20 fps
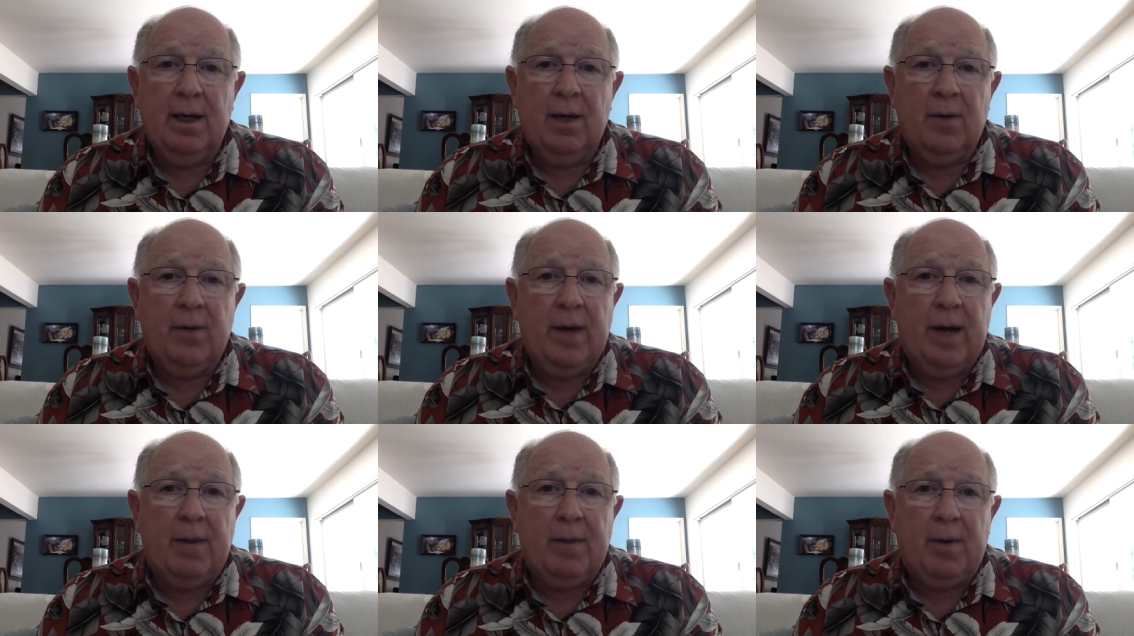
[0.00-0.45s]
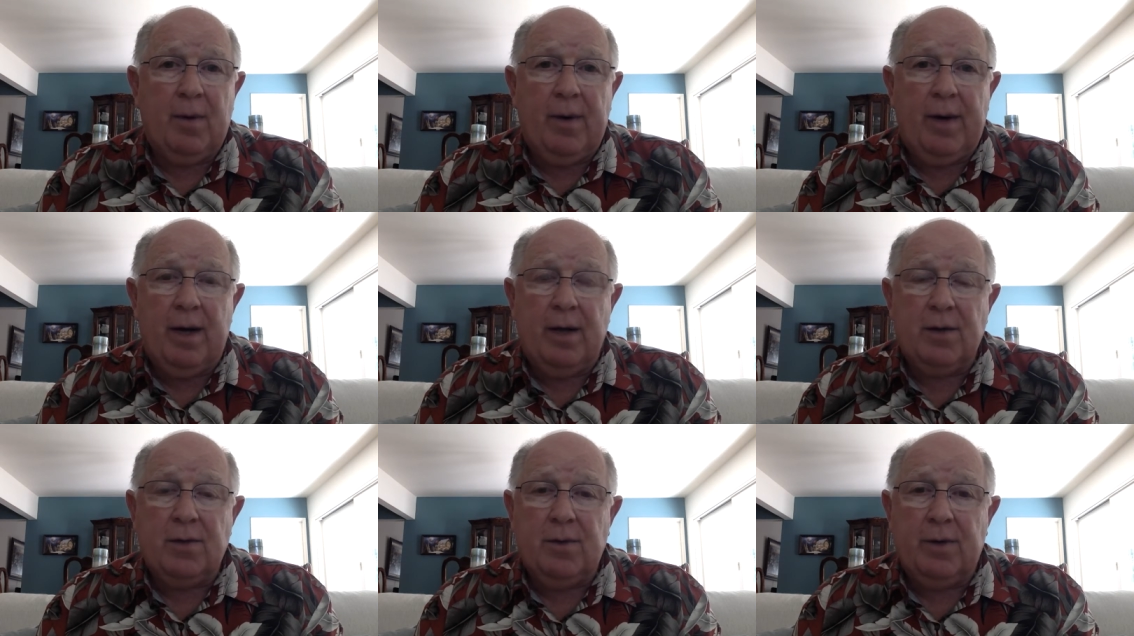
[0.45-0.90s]

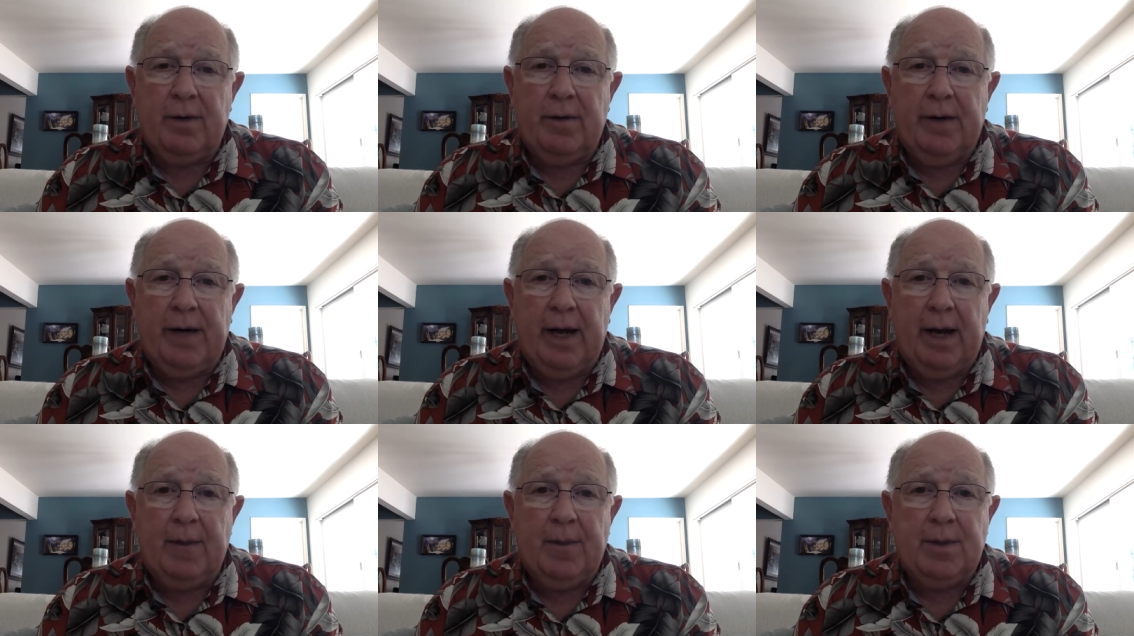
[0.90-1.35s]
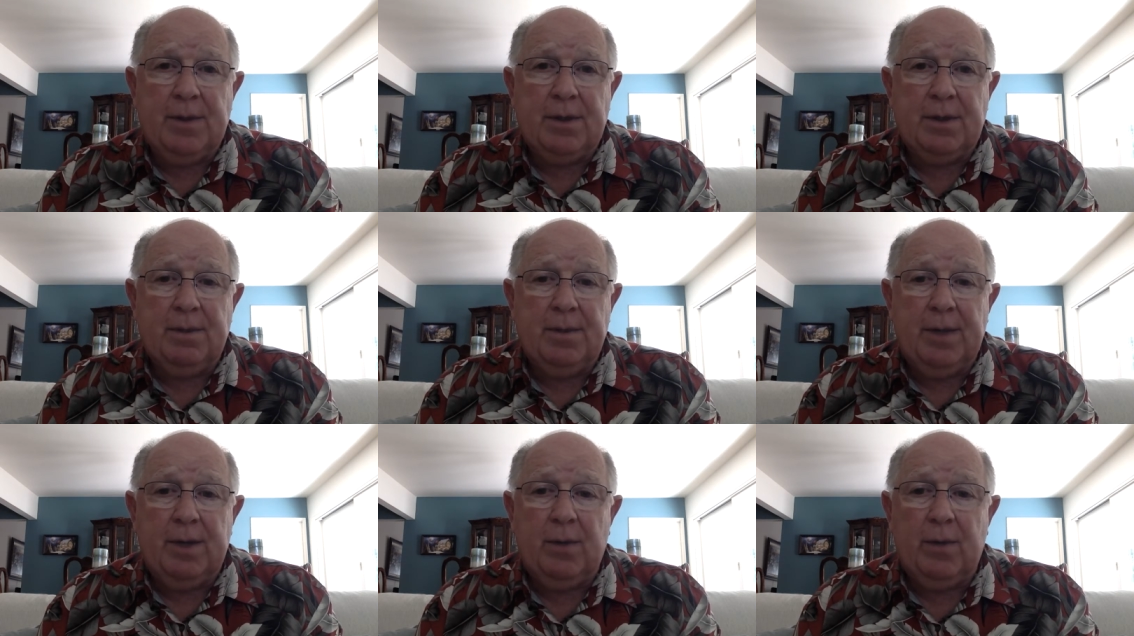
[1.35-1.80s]
wraparounds, whatever it happens to
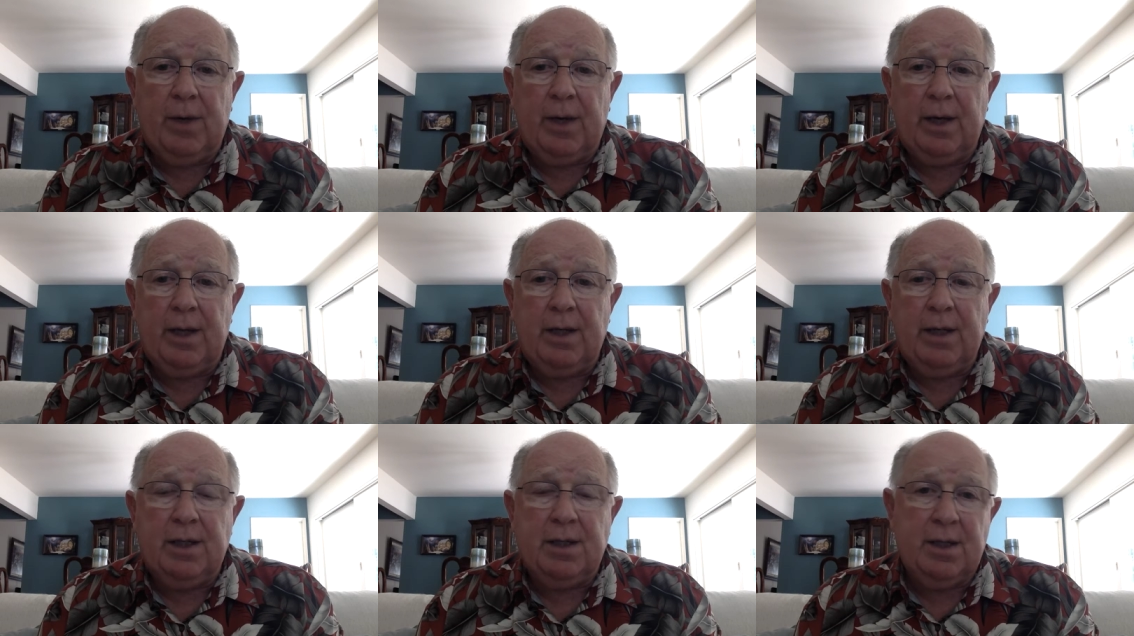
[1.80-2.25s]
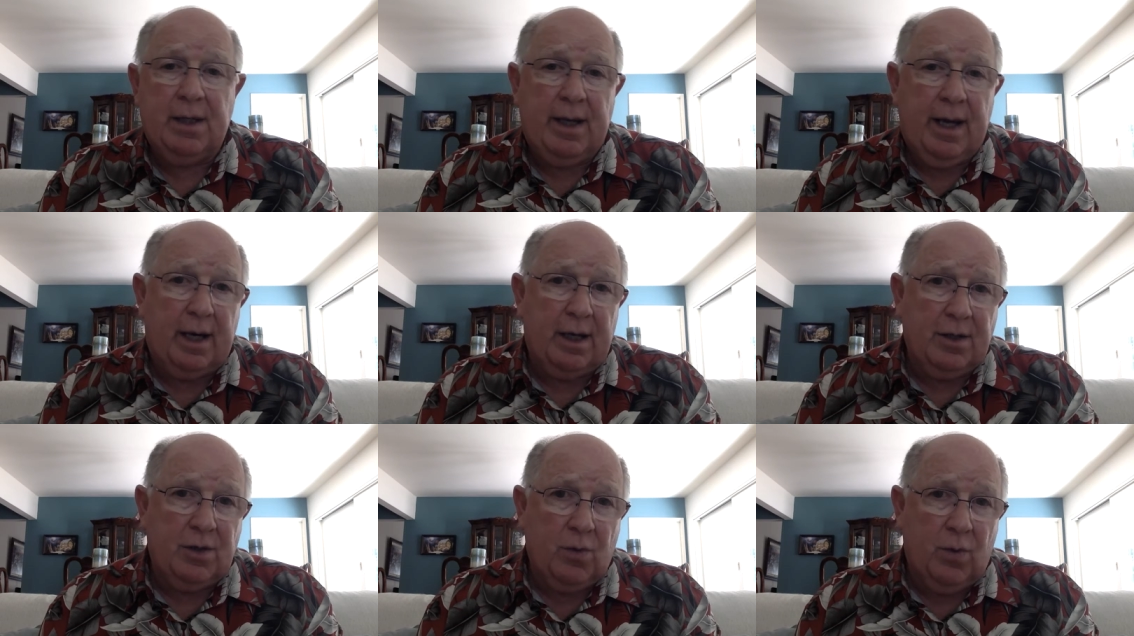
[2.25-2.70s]
be. We're going to teach you
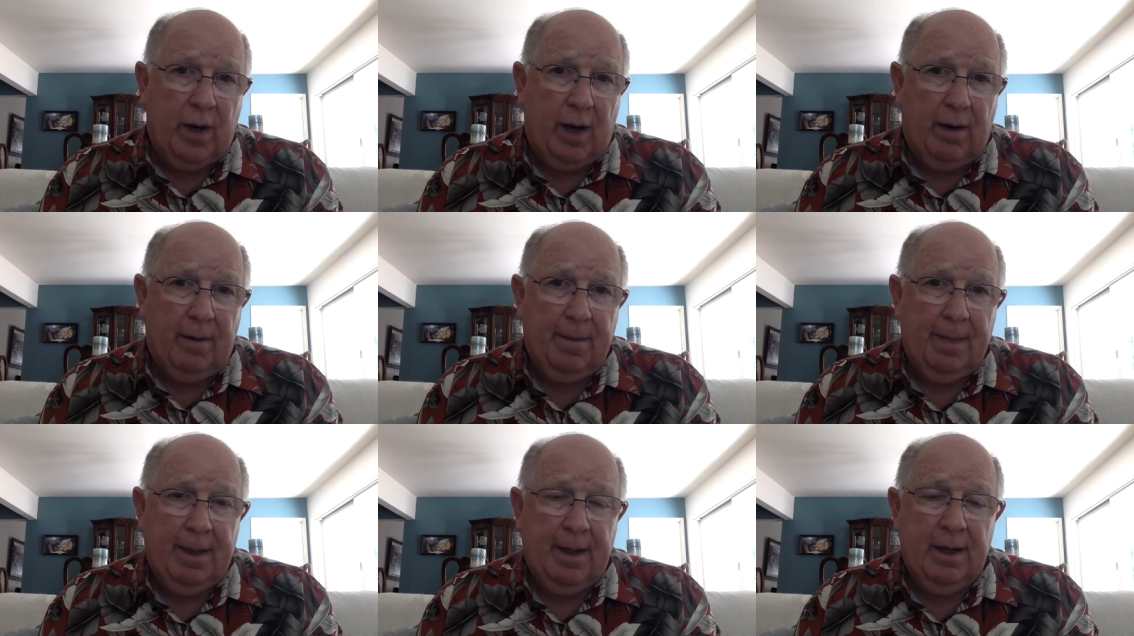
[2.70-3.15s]
that as well.